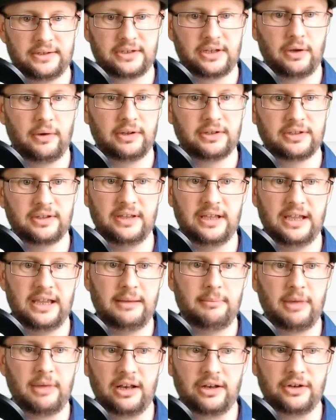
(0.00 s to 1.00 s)
going to the
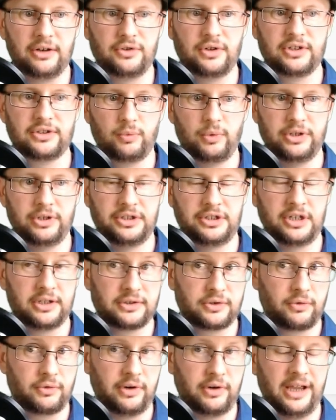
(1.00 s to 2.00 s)
email address we
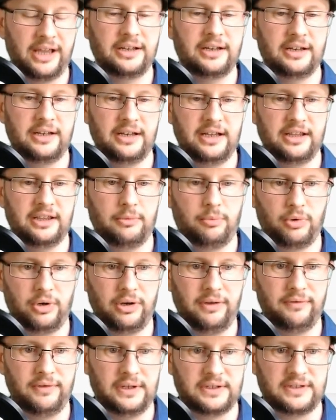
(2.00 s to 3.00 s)
just created in the
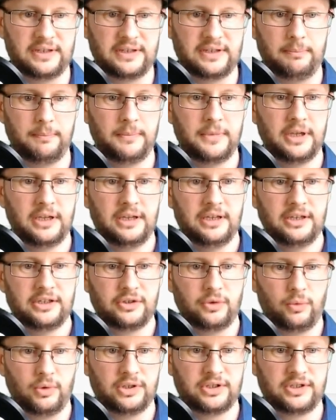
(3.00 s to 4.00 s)
previous step.
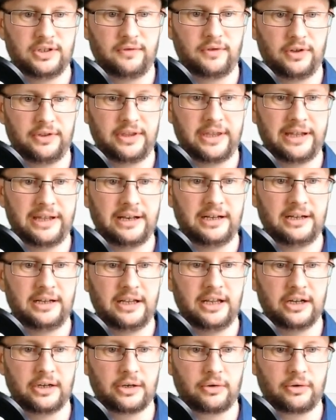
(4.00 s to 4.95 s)
So once you've got that in, hit